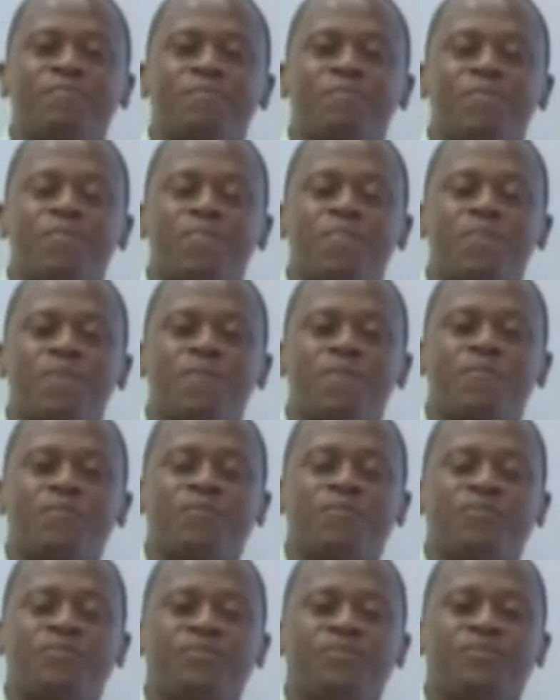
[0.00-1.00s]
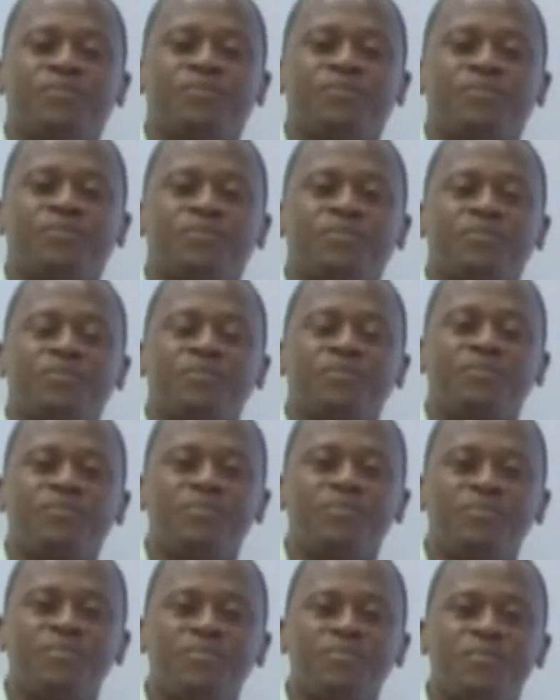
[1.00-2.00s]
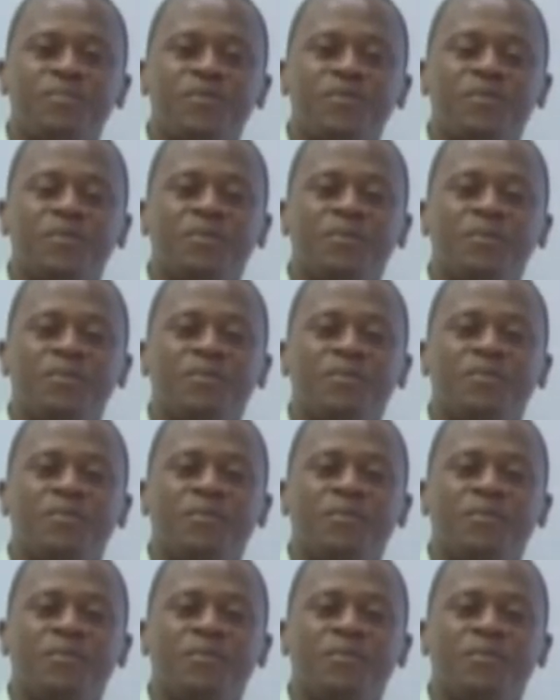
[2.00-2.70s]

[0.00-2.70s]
No one is speaking in this clip.